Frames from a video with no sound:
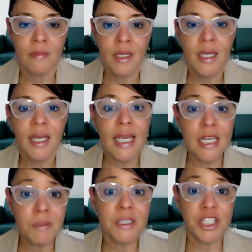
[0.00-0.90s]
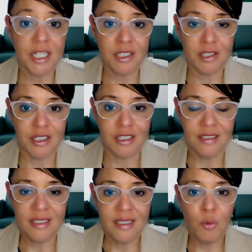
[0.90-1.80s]
In particular,
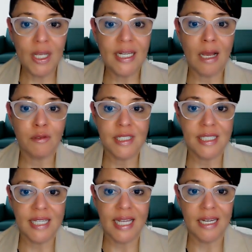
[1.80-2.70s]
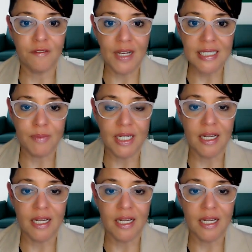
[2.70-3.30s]
we announced an investment of